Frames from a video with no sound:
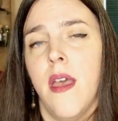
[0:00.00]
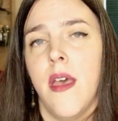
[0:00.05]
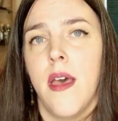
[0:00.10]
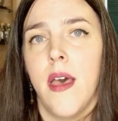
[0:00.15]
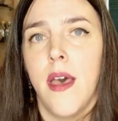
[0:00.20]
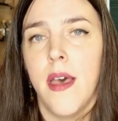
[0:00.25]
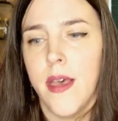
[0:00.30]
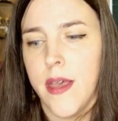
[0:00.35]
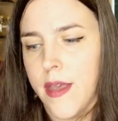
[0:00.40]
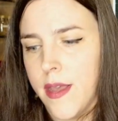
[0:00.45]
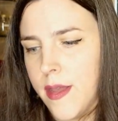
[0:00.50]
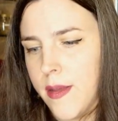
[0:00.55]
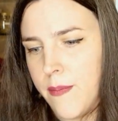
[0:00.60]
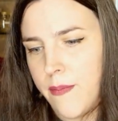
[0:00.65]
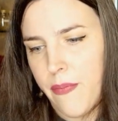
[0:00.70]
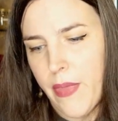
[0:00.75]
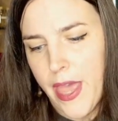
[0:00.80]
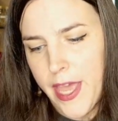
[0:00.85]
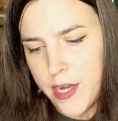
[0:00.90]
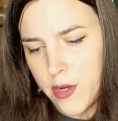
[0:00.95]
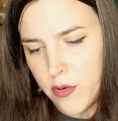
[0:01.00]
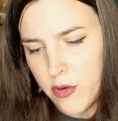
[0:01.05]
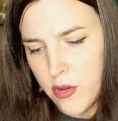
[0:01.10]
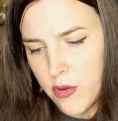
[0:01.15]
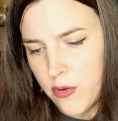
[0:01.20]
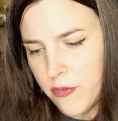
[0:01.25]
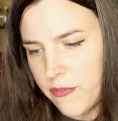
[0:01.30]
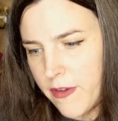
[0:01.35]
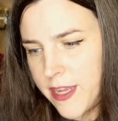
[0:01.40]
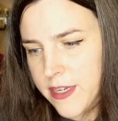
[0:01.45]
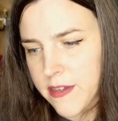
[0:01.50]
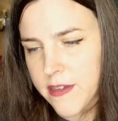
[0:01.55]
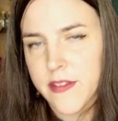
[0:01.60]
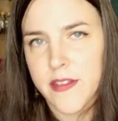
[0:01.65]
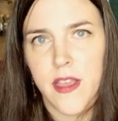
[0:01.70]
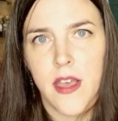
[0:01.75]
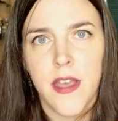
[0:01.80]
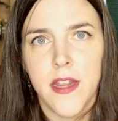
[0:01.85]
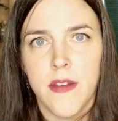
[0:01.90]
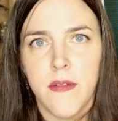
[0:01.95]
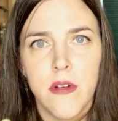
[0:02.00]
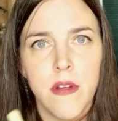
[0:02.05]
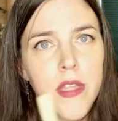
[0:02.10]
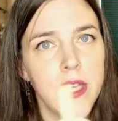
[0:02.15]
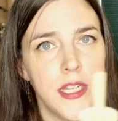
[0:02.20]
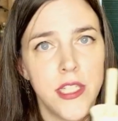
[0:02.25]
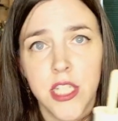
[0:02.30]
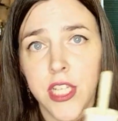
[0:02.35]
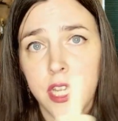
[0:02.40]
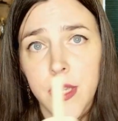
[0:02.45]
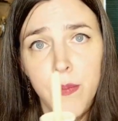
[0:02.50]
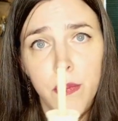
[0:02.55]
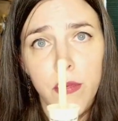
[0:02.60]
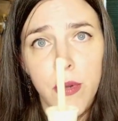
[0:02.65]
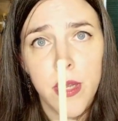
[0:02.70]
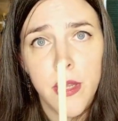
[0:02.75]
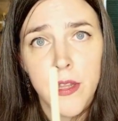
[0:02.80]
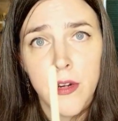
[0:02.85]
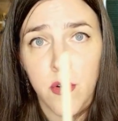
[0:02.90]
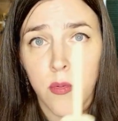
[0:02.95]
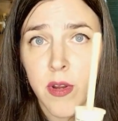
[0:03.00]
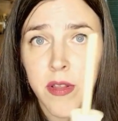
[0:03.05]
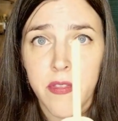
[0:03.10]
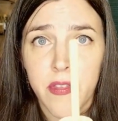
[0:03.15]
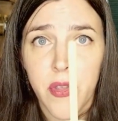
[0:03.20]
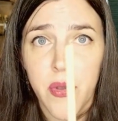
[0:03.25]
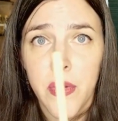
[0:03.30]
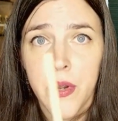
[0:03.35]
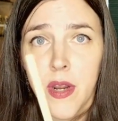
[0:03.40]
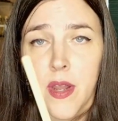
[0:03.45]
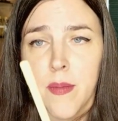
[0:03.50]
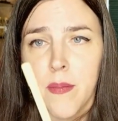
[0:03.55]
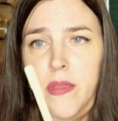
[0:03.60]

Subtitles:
I don't know if I just got a really cheap one or what's going on,